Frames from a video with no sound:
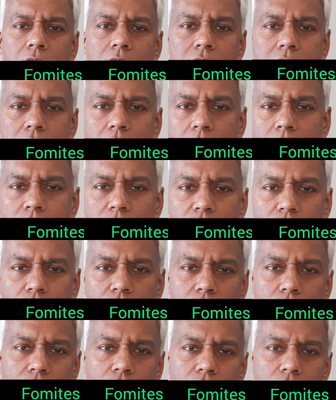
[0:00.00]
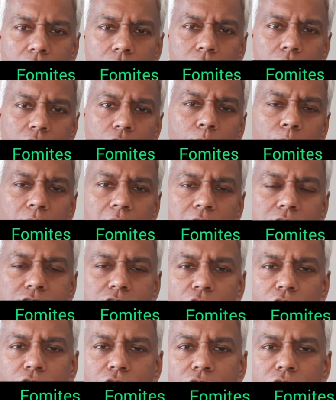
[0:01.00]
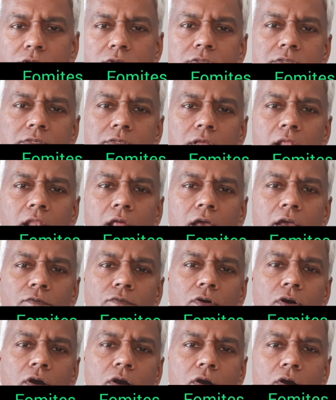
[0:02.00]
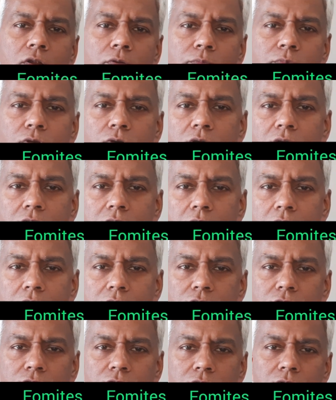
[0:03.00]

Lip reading: some droplets of saliva or mucus has